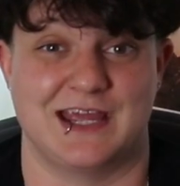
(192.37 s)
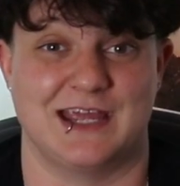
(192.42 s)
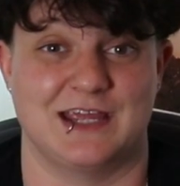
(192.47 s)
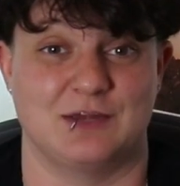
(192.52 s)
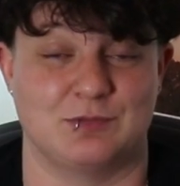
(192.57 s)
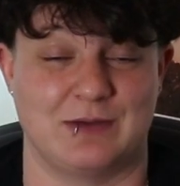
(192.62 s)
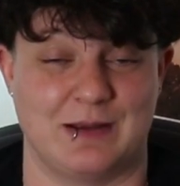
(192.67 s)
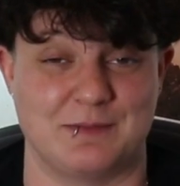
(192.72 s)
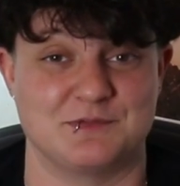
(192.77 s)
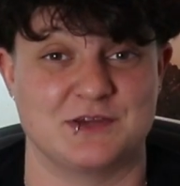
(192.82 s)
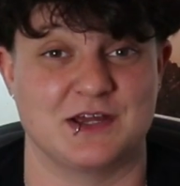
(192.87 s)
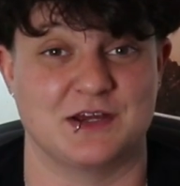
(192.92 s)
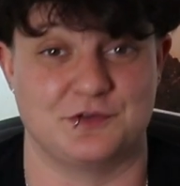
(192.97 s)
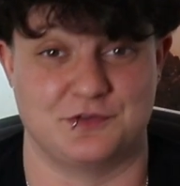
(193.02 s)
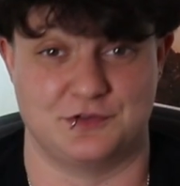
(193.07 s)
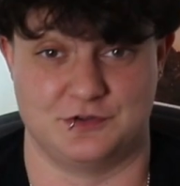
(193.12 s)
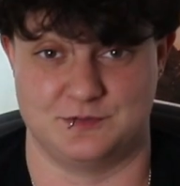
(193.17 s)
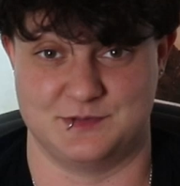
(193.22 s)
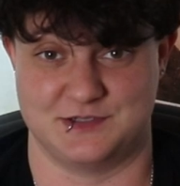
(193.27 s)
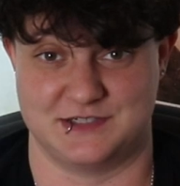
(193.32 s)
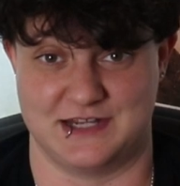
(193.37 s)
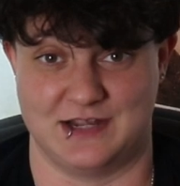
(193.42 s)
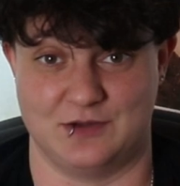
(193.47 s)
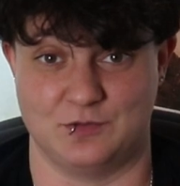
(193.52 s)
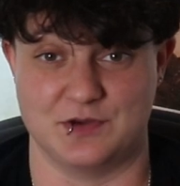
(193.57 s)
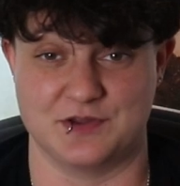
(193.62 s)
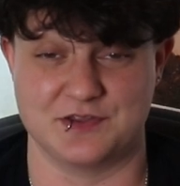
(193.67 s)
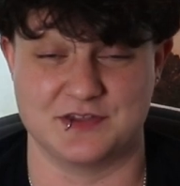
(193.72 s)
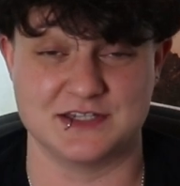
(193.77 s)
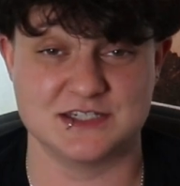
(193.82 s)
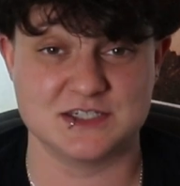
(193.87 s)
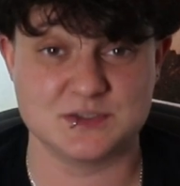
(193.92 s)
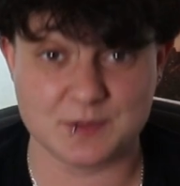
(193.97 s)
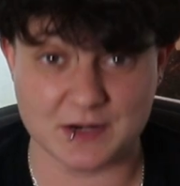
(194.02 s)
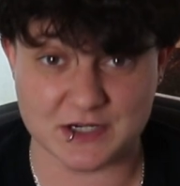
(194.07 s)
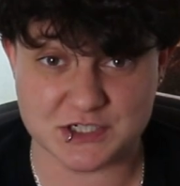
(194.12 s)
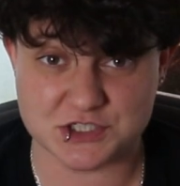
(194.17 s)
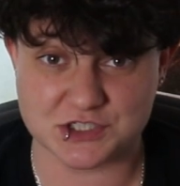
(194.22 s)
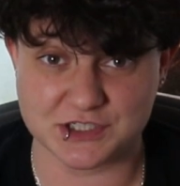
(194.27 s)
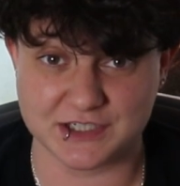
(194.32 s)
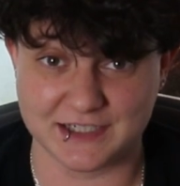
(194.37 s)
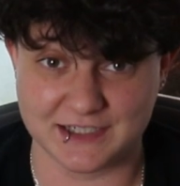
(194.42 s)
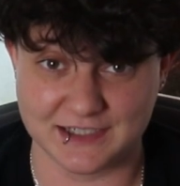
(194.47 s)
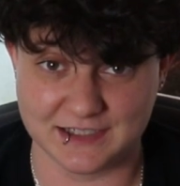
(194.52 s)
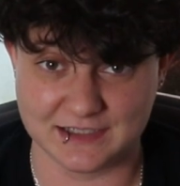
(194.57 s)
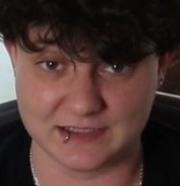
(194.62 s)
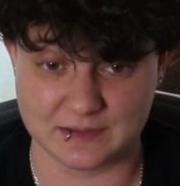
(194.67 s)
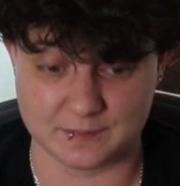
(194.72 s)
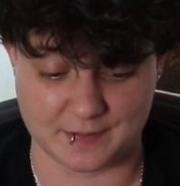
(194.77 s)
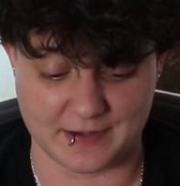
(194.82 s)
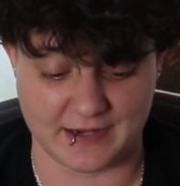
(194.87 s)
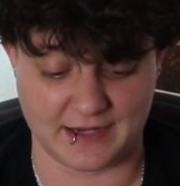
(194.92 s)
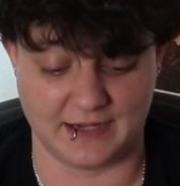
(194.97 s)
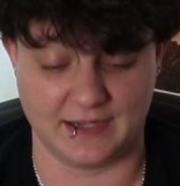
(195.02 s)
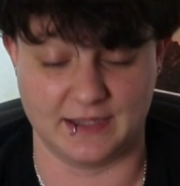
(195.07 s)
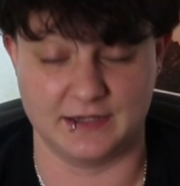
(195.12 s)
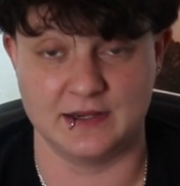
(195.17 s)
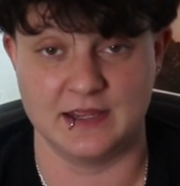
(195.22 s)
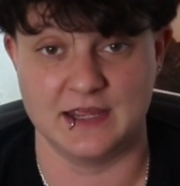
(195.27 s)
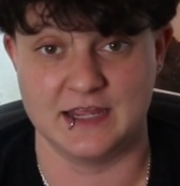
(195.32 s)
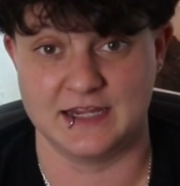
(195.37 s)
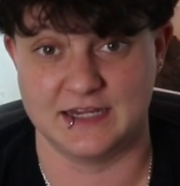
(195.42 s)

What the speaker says: a Reptile Thermostat with, especially a heating pad,